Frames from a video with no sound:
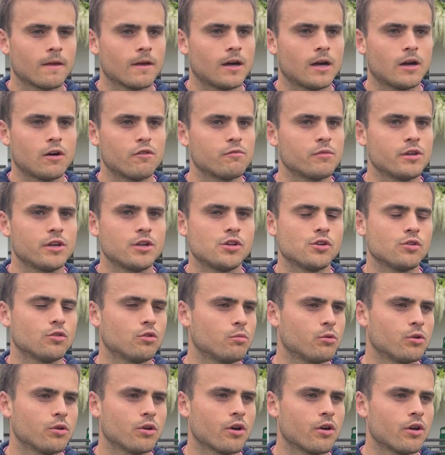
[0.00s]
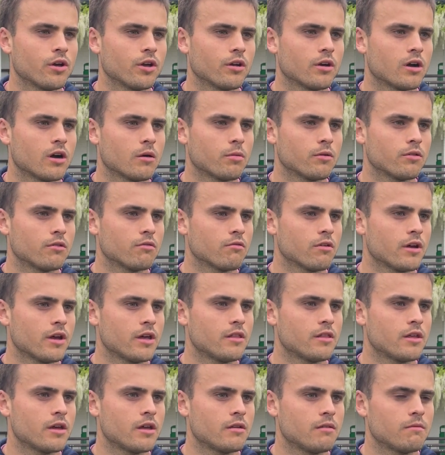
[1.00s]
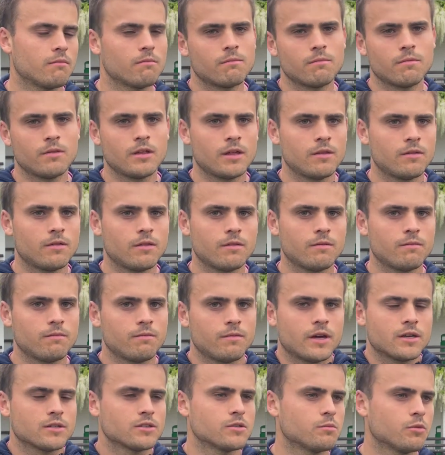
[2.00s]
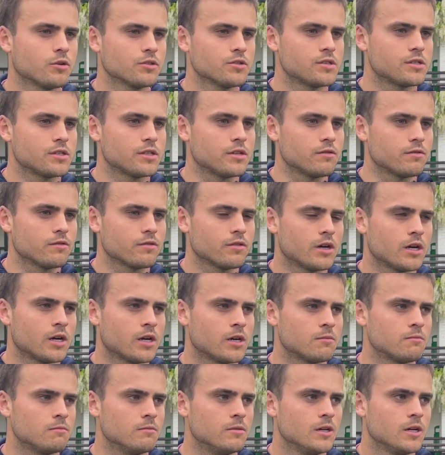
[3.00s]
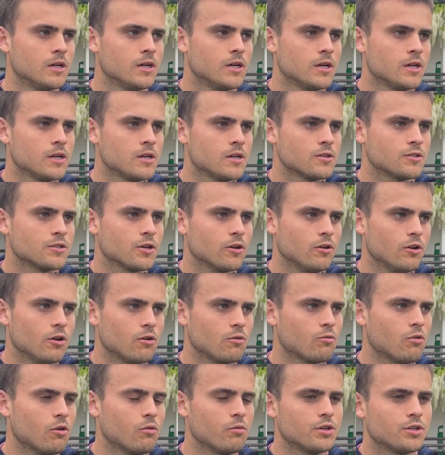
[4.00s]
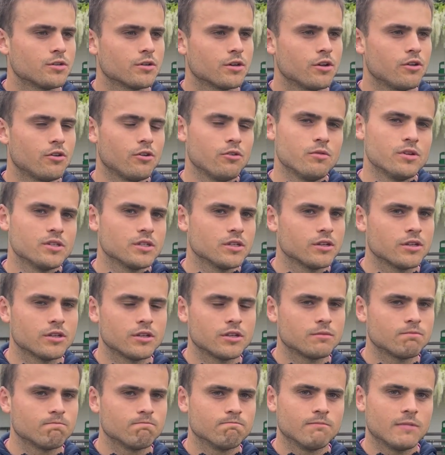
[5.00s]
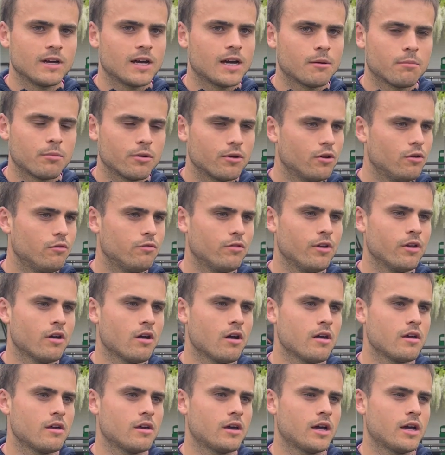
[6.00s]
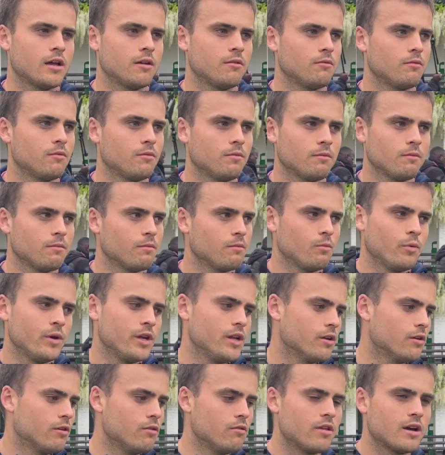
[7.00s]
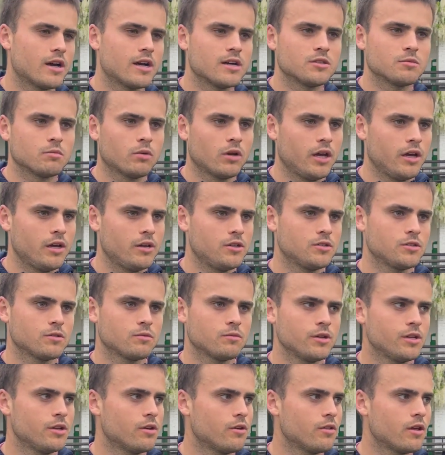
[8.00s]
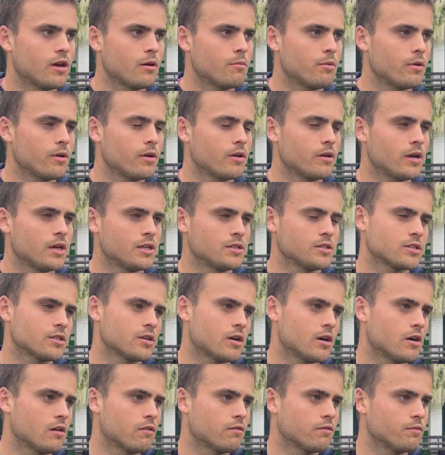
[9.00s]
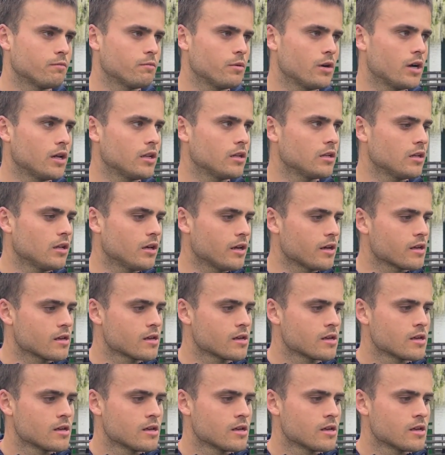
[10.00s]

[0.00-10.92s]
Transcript: however many short but going up at the rate, then, then that's a positive. Um, so look, what we're trying to do isn't going to happen overnight, and we know that as players, we know that, but as staff, but like